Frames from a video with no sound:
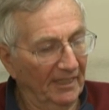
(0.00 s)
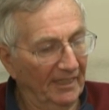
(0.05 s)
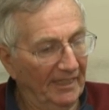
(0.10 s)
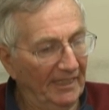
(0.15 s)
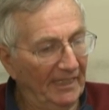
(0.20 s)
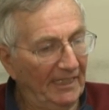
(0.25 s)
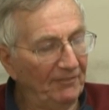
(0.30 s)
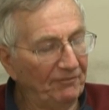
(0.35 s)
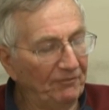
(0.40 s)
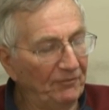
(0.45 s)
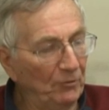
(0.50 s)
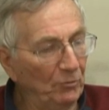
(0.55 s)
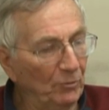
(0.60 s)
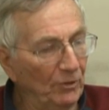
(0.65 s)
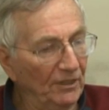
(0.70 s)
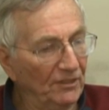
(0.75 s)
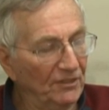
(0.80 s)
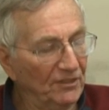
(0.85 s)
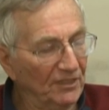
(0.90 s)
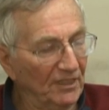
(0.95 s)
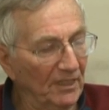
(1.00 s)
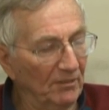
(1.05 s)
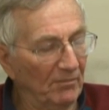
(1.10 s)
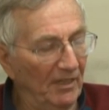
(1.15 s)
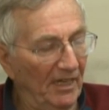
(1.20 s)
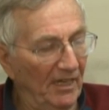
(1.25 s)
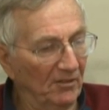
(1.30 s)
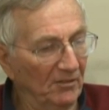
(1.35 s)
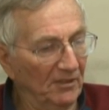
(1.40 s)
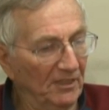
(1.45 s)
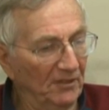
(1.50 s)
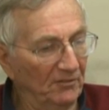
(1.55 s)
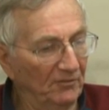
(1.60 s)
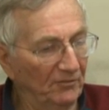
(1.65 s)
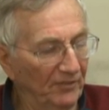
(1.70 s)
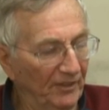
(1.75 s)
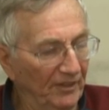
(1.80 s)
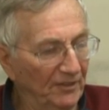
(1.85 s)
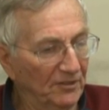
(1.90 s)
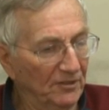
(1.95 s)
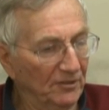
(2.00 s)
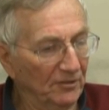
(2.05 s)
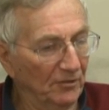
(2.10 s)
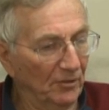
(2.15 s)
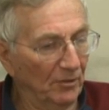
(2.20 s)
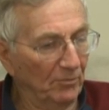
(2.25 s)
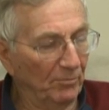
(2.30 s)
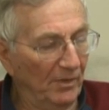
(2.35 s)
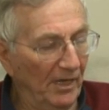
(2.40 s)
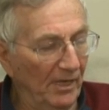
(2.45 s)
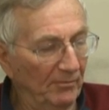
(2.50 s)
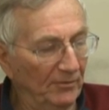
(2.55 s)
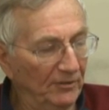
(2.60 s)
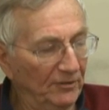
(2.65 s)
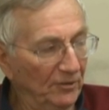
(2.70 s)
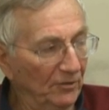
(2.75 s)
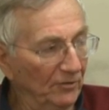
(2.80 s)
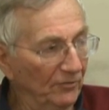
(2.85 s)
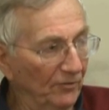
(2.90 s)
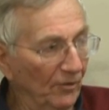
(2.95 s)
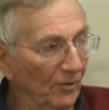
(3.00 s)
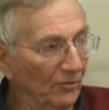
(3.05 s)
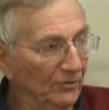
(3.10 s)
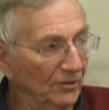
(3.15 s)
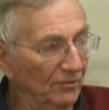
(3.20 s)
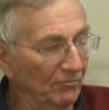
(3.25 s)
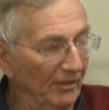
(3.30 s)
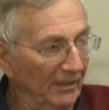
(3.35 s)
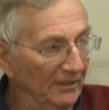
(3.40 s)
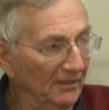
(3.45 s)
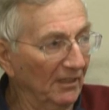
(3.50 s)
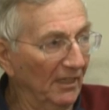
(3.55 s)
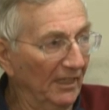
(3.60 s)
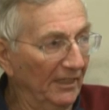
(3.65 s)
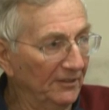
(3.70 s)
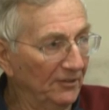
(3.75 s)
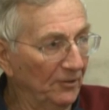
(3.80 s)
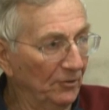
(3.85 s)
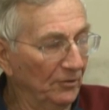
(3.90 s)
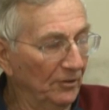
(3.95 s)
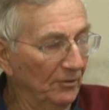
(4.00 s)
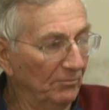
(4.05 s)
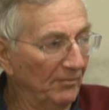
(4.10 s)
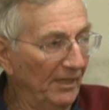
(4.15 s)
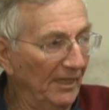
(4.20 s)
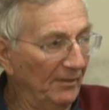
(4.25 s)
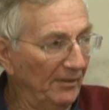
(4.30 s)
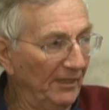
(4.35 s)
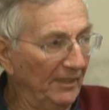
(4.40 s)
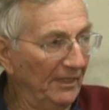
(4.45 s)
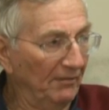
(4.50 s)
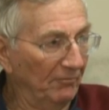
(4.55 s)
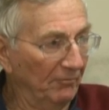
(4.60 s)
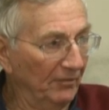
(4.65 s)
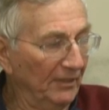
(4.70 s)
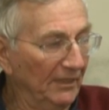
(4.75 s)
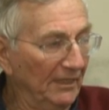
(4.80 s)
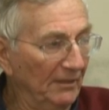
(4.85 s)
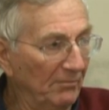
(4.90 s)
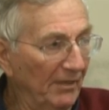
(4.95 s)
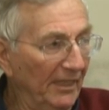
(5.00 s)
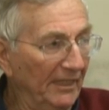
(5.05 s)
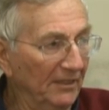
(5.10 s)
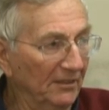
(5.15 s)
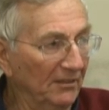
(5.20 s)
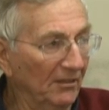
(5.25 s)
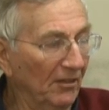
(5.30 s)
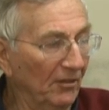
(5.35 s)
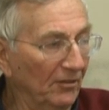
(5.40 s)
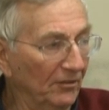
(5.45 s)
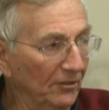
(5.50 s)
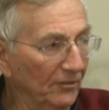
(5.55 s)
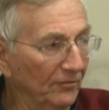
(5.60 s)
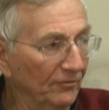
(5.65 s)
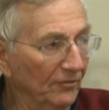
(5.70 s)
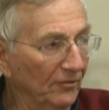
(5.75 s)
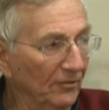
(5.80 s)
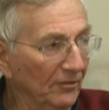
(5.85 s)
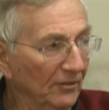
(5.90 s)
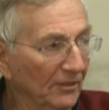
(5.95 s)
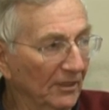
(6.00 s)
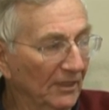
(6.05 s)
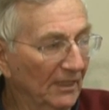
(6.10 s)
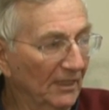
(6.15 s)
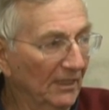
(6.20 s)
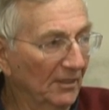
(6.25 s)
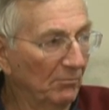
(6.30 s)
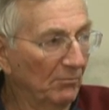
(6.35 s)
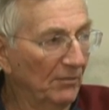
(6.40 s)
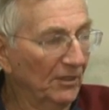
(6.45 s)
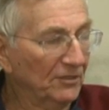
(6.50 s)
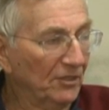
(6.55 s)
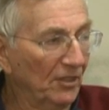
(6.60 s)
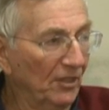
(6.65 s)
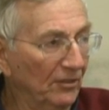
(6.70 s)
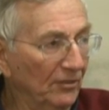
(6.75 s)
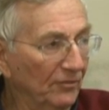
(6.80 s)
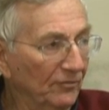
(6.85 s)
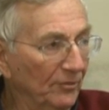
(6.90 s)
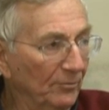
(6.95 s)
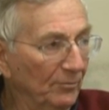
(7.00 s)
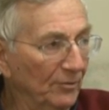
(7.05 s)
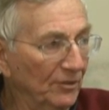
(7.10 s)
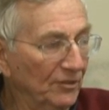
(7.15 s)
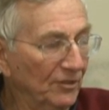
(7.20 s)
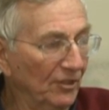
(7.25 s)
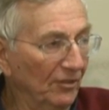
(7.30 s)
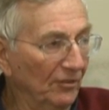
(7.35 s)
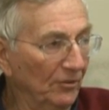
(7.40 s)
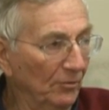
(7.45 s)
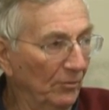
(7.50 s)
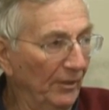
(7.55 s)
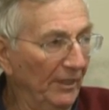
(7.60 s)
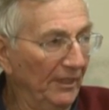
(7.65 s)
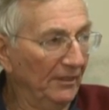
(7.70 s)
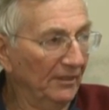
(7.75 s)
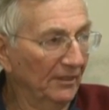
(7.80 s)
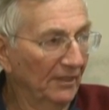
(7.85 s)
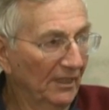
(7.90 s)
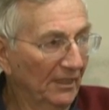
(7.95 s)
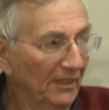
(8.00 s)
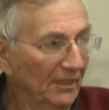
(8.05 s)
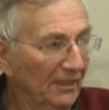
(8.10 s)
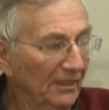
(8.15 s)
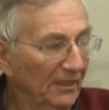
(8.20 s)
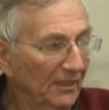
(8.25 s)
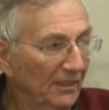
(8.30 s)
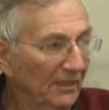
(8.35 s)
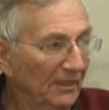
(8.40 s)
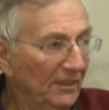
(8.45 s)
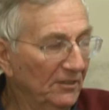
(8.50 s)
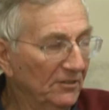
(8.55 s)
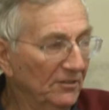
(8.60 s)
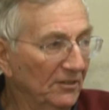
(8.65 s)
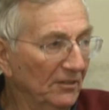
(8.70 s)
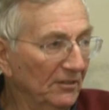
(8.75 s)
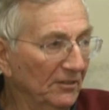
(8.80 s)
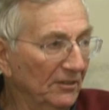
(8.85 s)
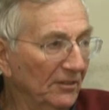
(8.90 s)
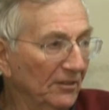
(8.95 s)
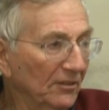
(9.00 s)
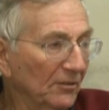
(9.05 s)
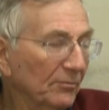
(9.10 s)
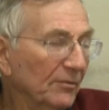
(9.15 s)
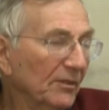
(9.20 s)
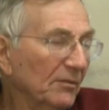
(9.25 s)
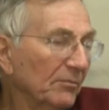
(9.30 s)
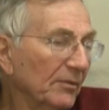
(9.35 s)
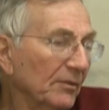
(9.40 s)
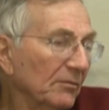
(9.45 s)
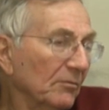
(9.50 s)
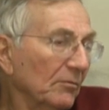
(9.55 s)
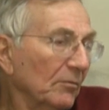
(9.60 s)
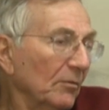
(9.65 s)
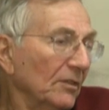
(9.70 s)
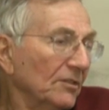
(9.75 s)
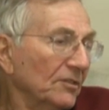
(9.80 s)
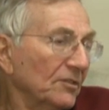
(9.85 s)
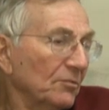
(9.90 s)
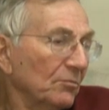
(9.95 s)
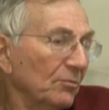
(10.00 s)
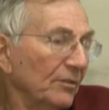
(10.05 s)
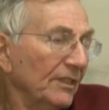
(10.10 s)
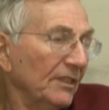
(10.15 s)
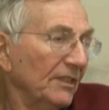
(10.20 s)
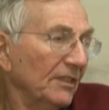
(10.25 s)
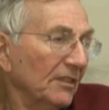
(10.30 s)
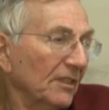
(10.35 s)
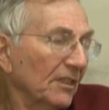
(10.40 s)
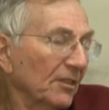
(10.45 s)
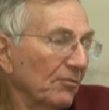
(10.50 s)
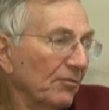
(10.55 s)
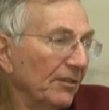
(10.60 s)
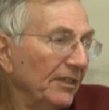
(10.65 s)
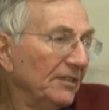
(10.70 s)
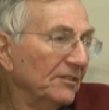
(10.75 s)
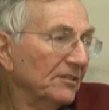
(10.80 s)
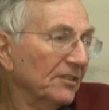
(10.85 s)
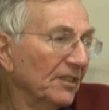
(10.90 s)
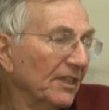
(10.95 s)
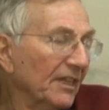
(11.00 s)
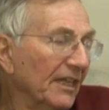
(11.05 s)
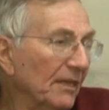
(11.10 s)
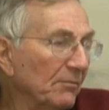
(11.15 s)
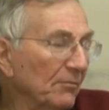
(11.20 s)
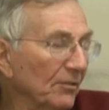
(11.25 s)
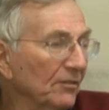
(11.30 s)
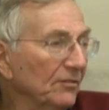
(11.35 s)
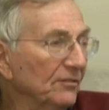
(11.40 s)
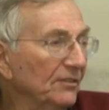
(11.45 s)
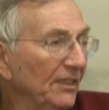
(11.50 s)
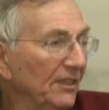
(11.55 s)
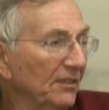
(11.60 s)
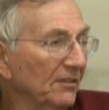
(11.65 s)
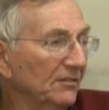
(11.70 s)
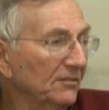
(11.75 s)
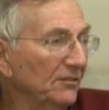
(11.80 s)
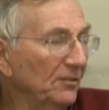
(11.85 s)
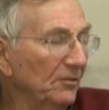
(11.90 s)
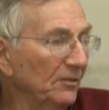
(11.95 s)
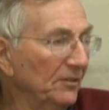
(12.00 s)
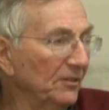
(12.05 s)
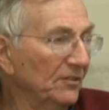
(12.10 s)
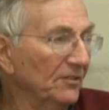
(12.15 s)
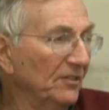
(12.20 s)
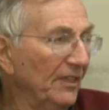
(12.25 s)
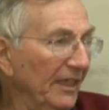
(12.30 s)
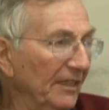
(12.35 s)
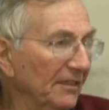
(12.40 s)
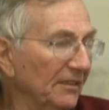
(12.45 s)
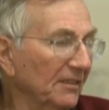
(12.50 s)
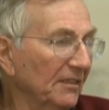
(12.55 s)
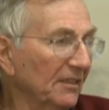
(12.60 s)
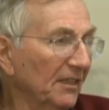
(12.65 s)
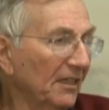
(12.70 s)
if you could somehow convince Obama to invoke the red line, you could maybe really make it much harder for Bashar to win. He's, you know, but once we agreed to the chemical deal, you understand,